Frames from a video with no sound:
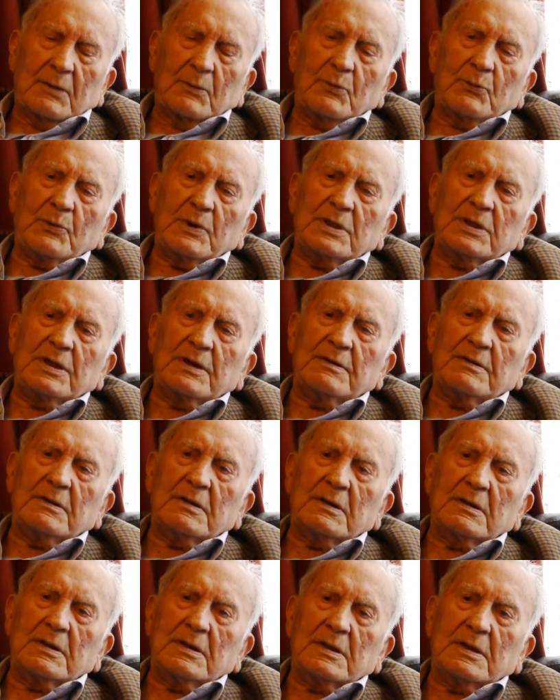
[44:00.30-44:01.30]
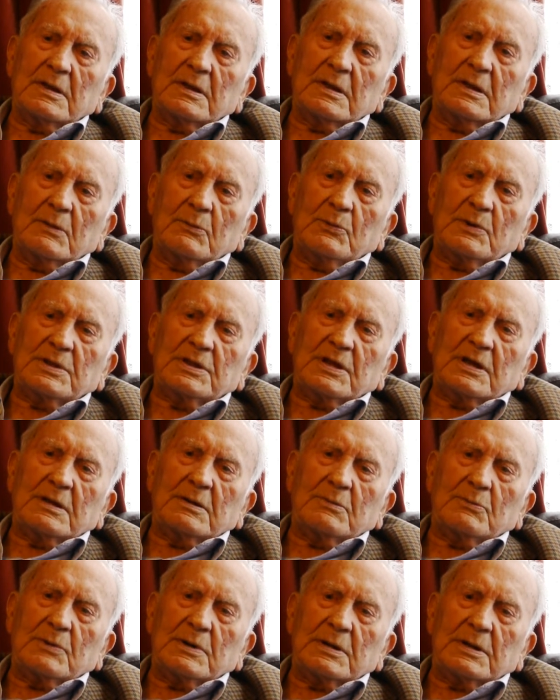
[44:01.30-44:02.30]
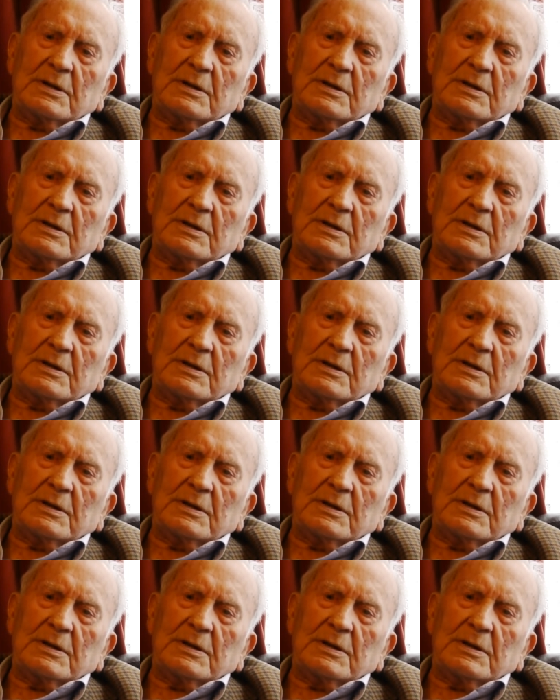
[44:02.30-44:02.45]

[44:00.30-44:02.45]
When the when the when